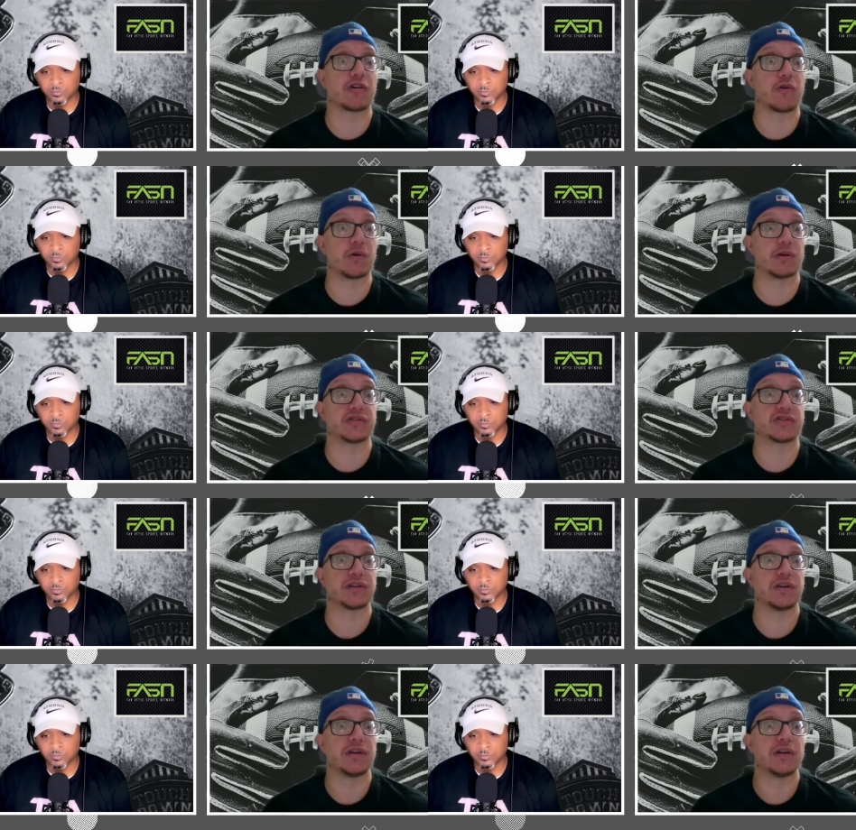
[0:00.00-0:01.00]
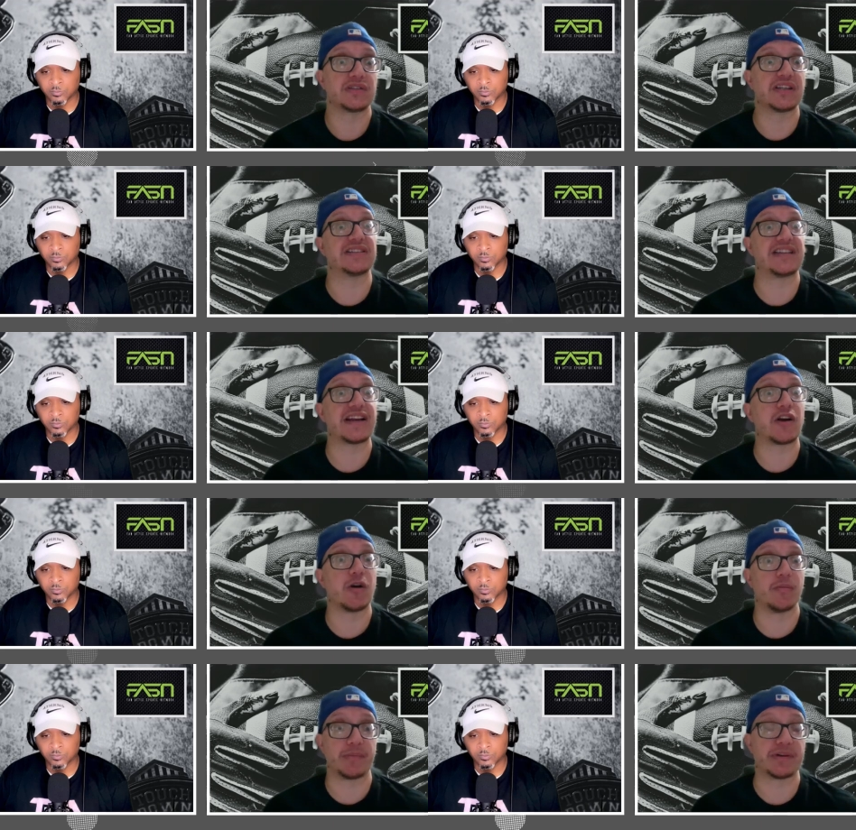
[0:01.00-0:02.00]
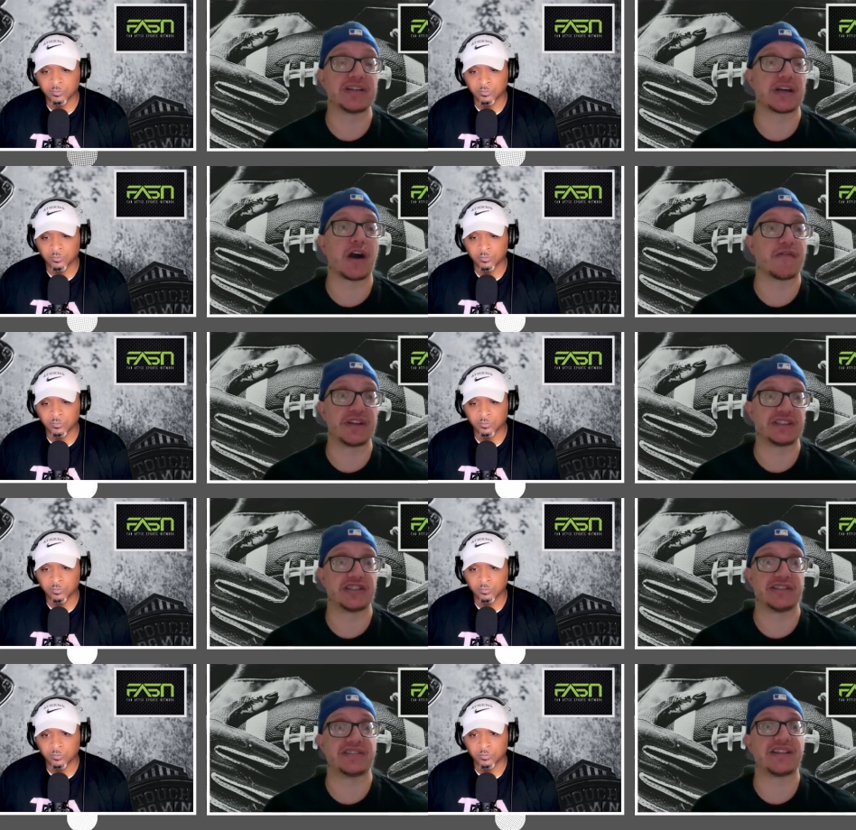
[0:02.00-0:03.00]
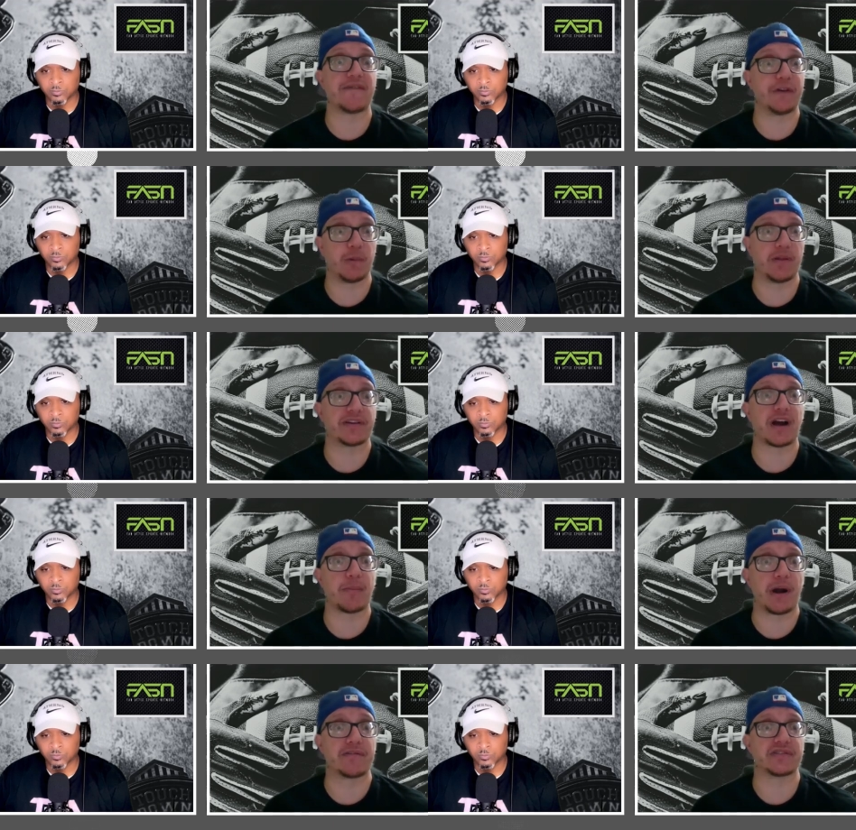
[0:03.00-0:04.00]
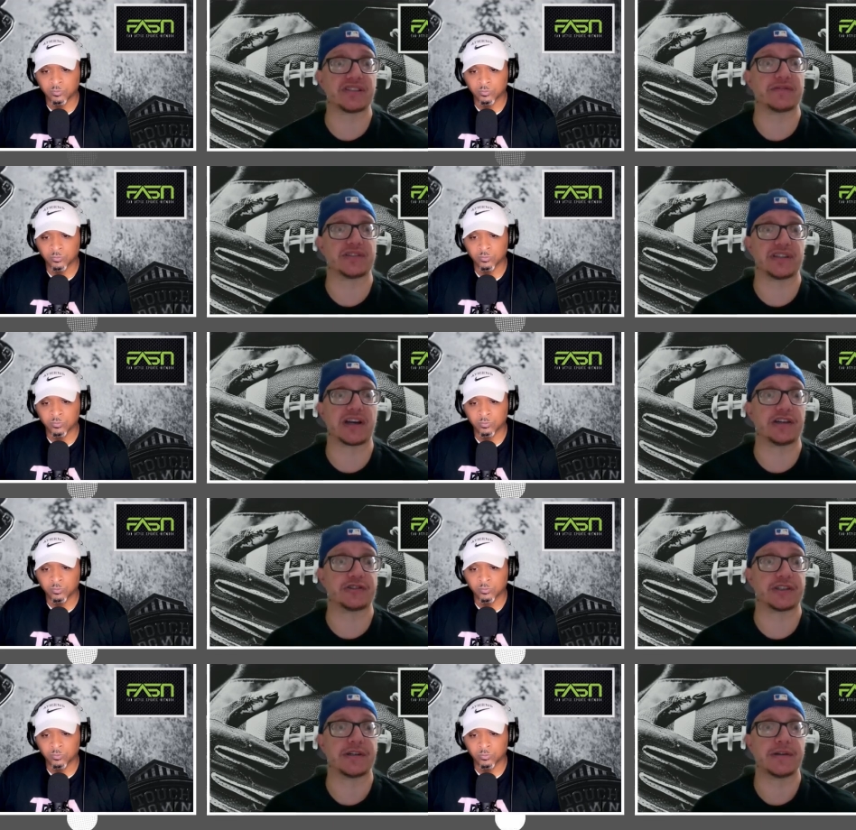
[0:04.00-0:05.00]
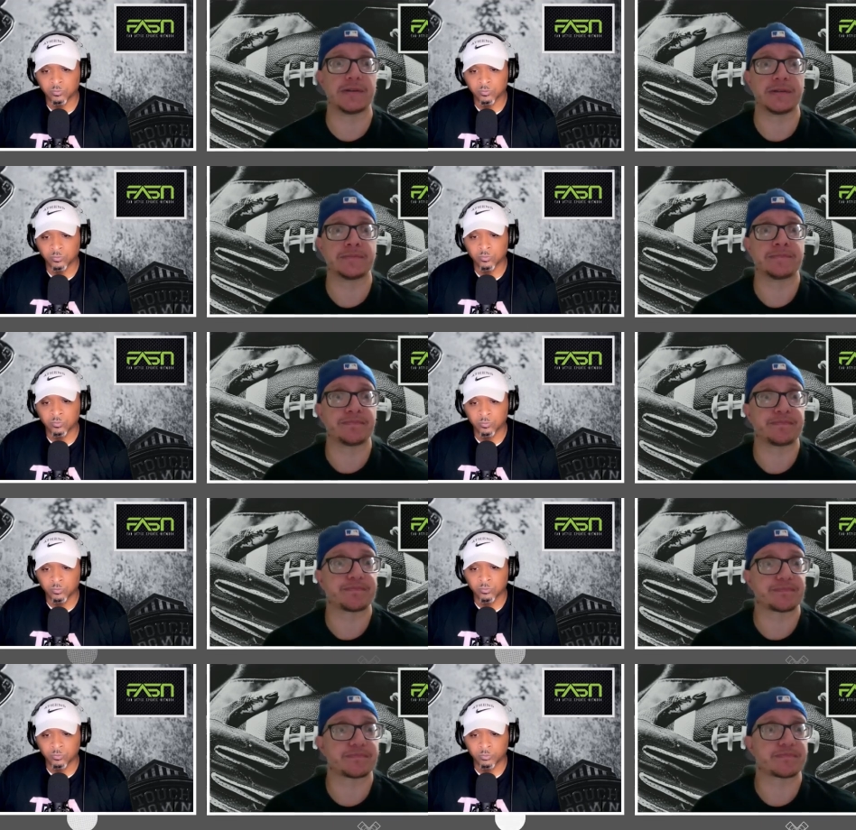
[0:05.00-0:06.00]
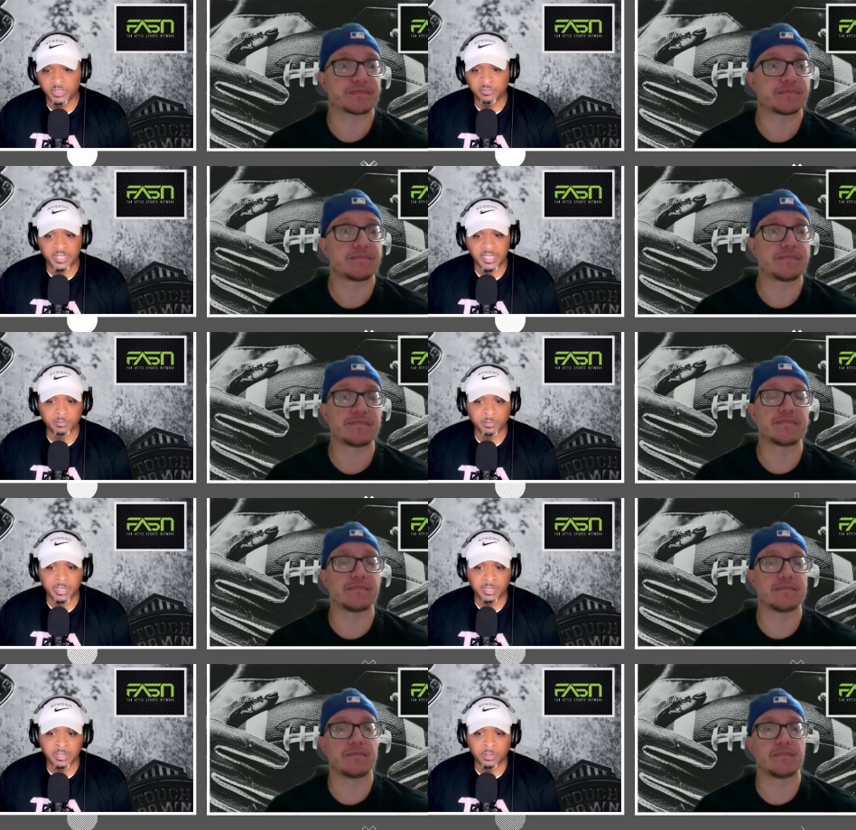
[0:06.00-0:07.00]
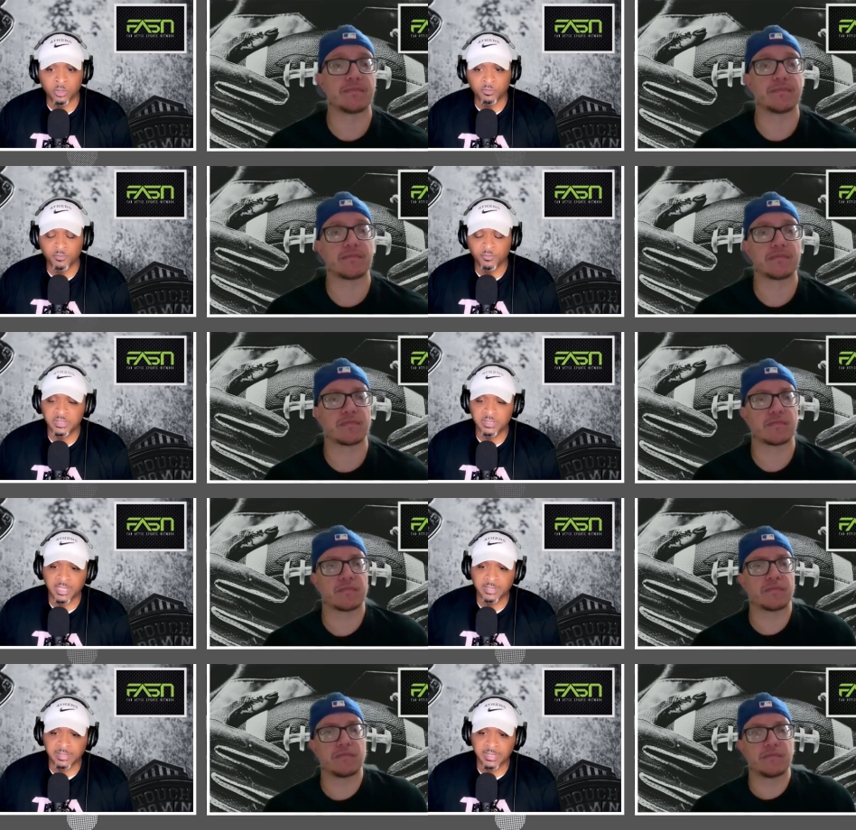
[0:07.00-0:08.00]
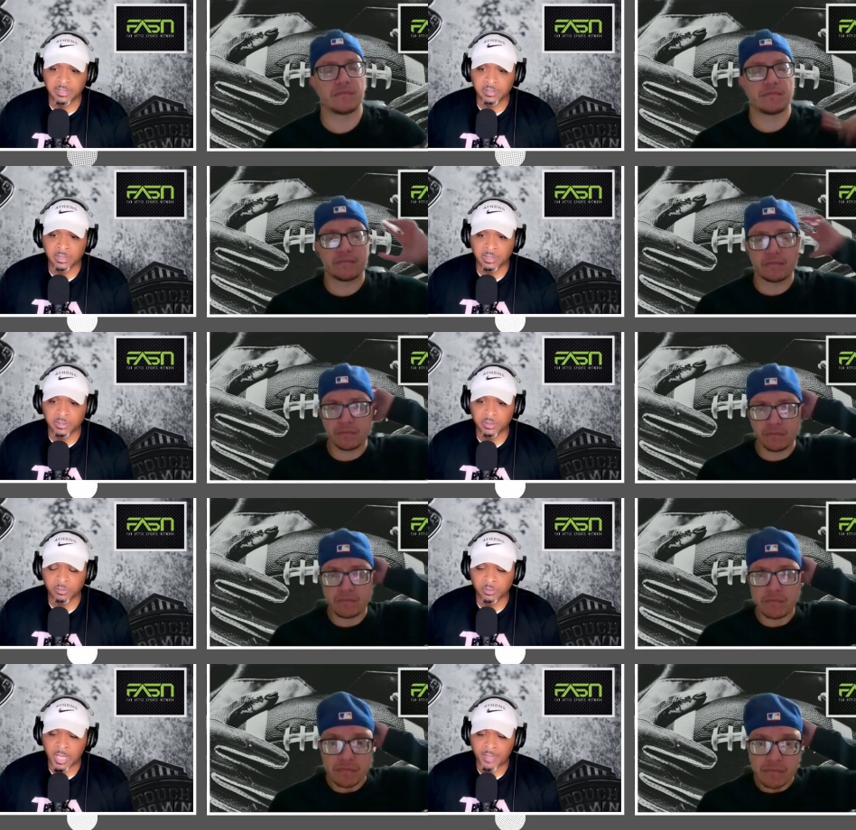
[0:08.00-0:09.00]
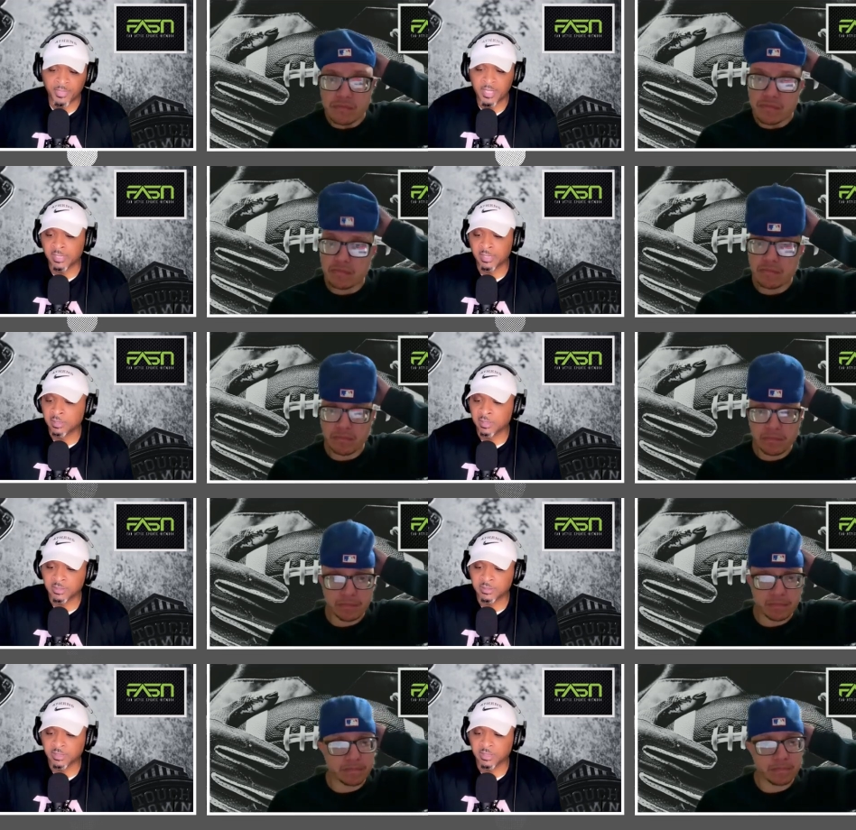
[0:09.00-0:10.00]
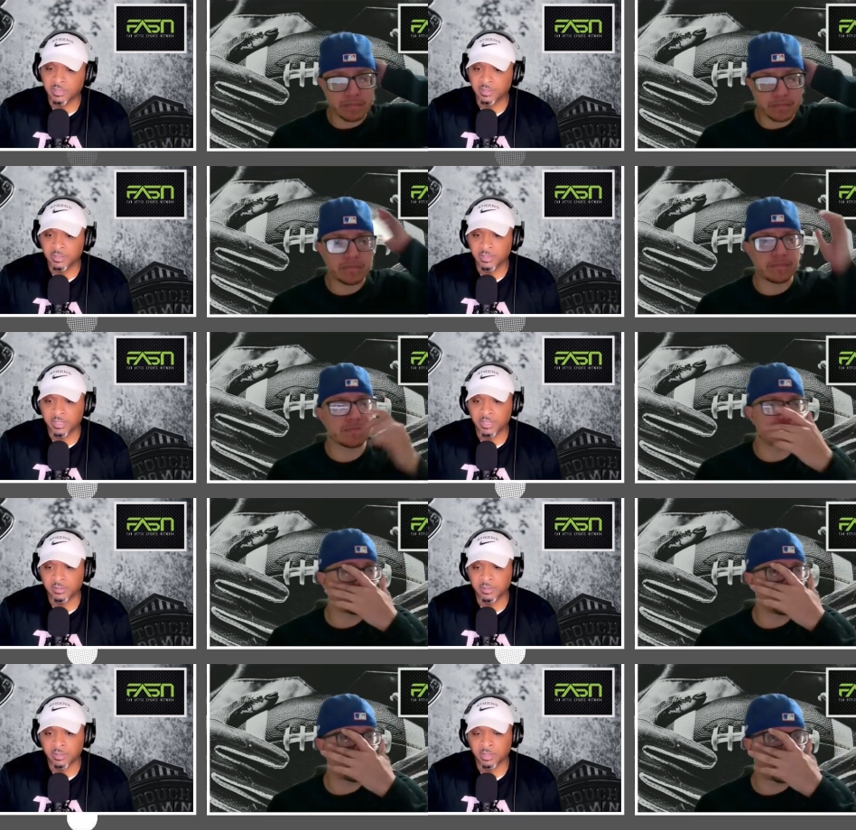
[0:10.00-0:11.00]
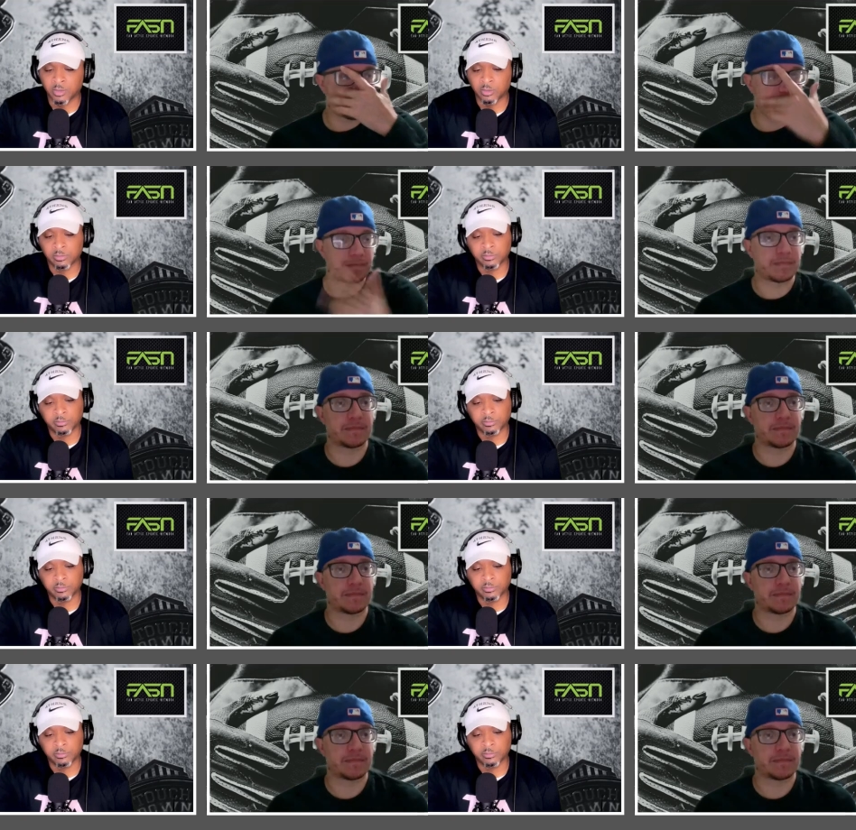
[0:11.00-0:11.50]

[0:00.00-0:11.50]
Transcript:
Speaker 1: horse to take home the Biletnikoff this year. He's definitely one of the top wide receivers in the country.
Speaker 2: Big facts, man. And Noah Fifita, I think, uh, I think it's a clear cut. You know,